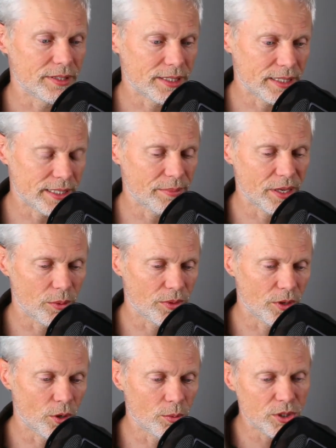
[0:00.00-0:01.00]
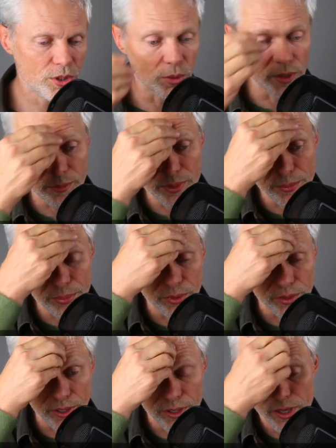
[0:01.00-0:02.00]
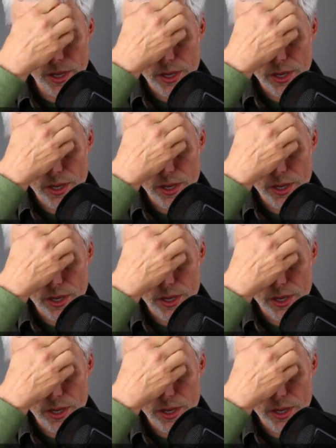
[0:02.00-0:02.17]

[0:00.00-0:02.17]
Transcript: It's the same thing with the homeschooling. People are